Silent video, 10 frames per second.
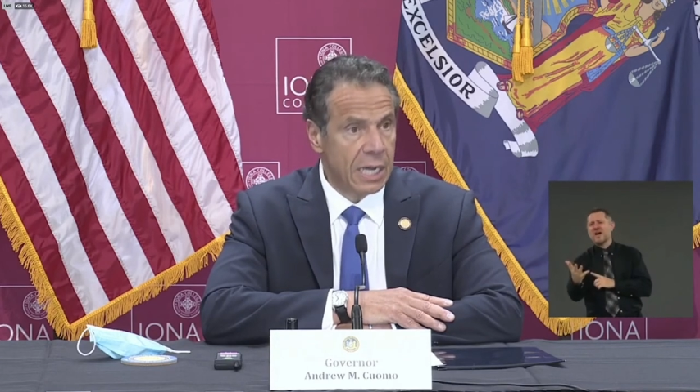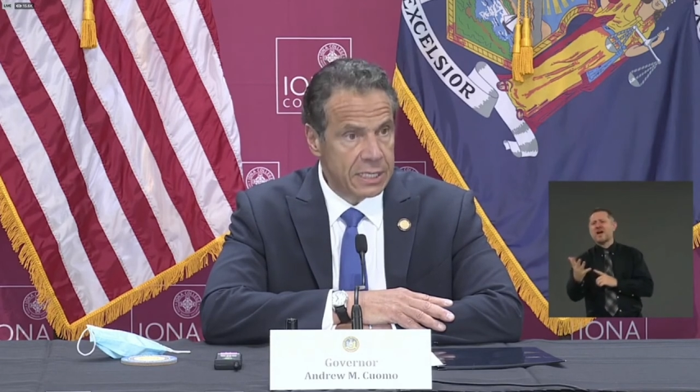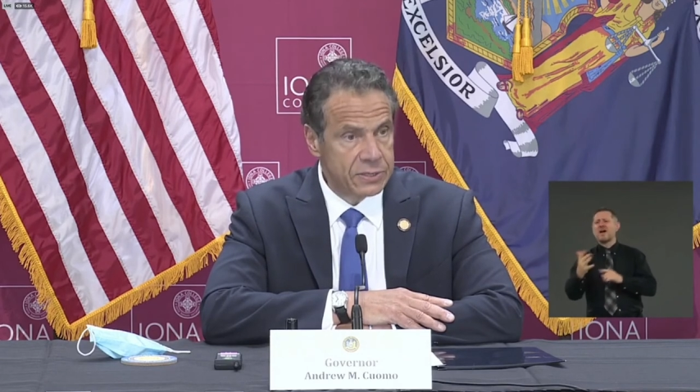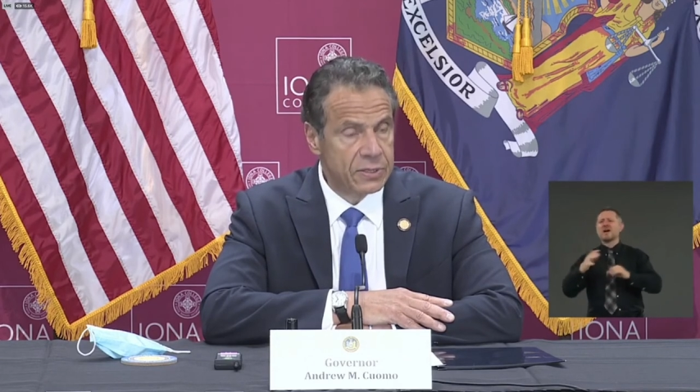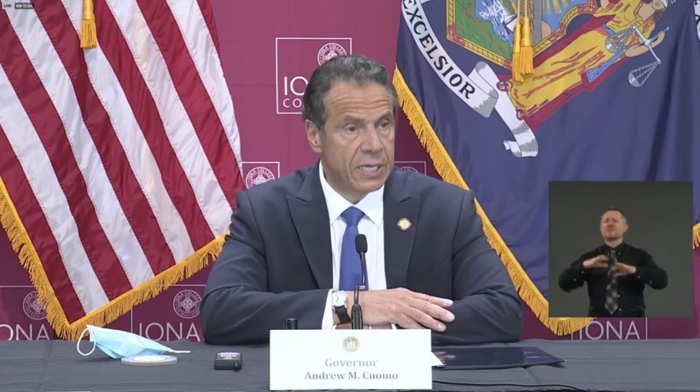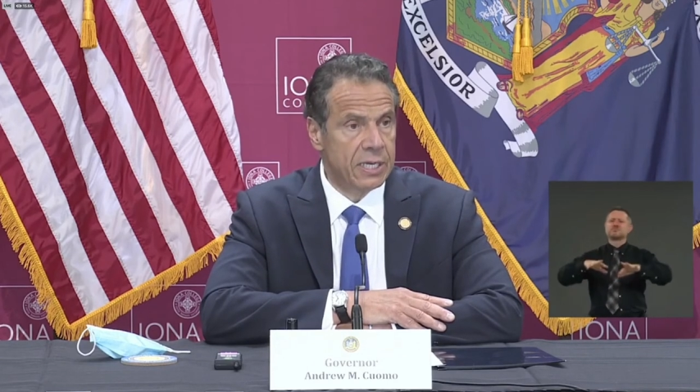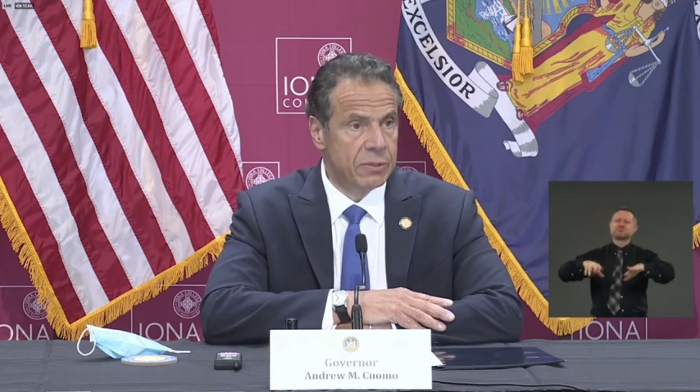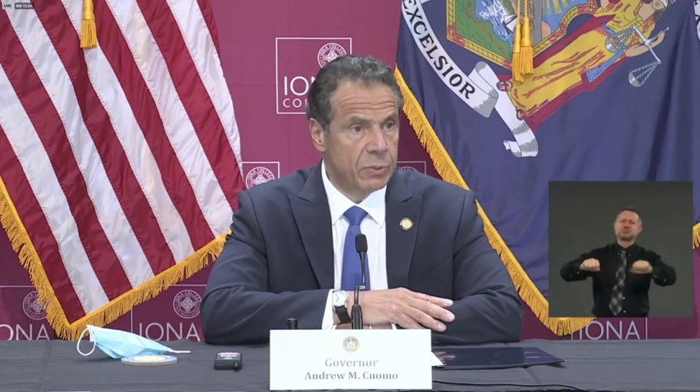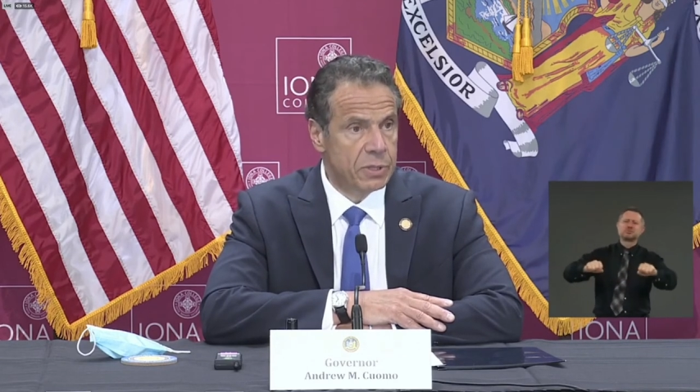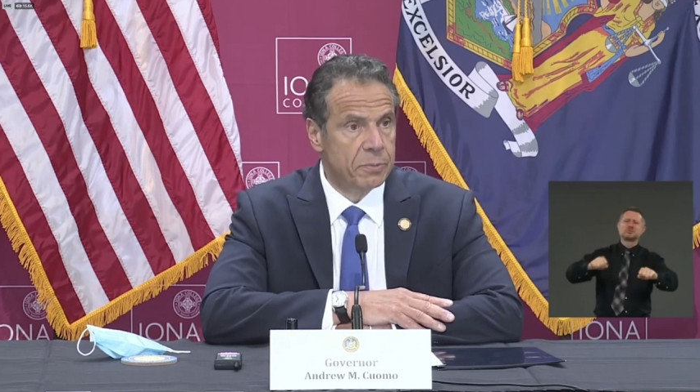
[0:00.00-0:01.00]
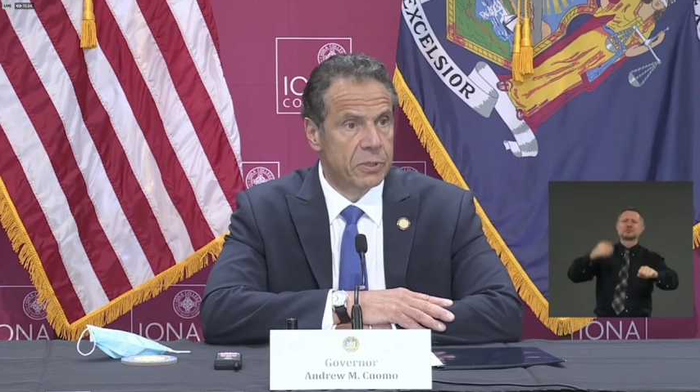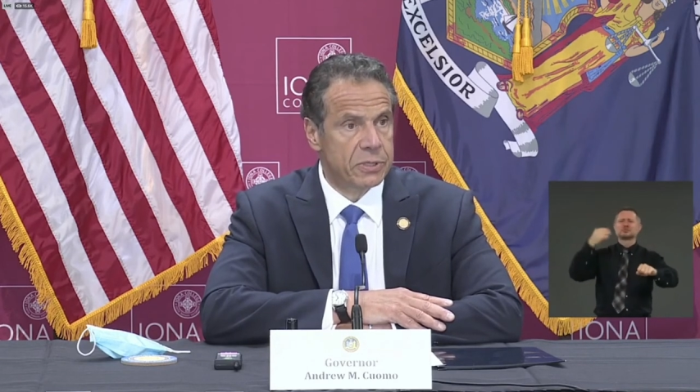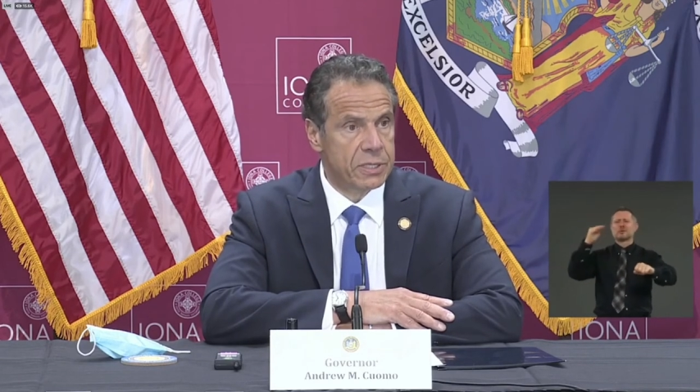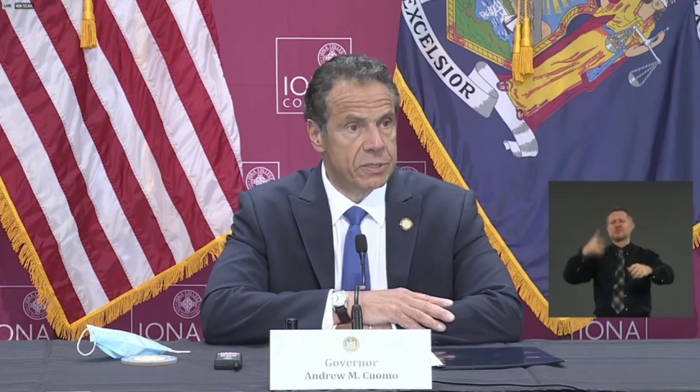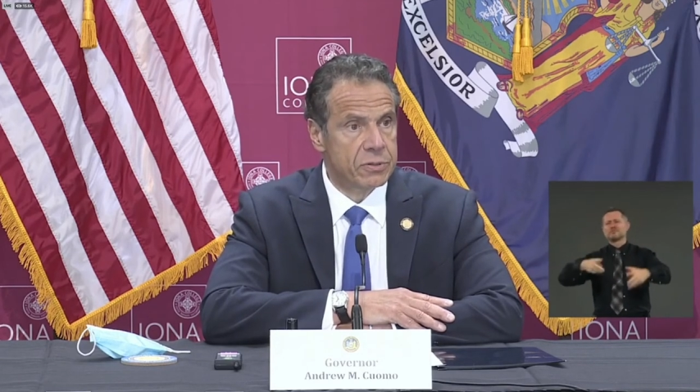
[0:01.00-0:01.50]
I stand with the
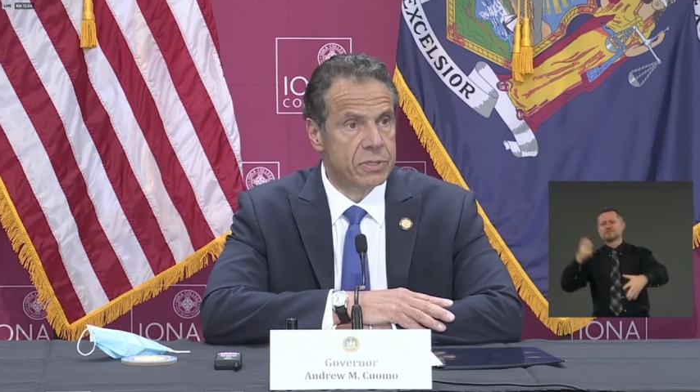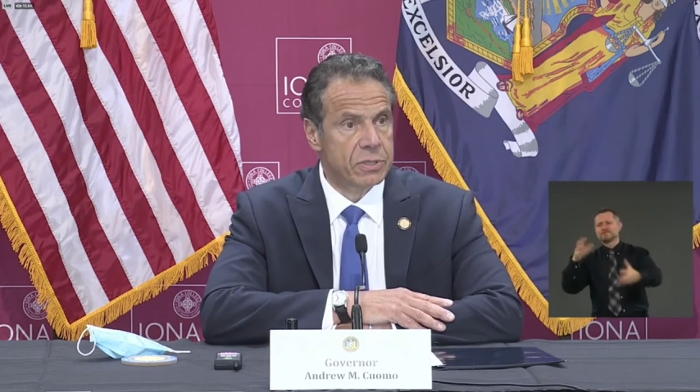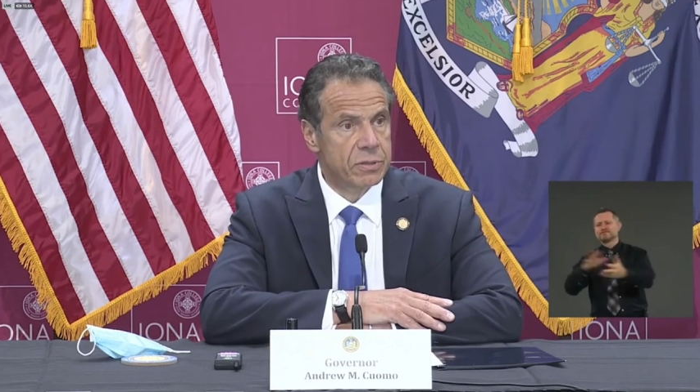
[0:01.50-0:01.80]
protesters.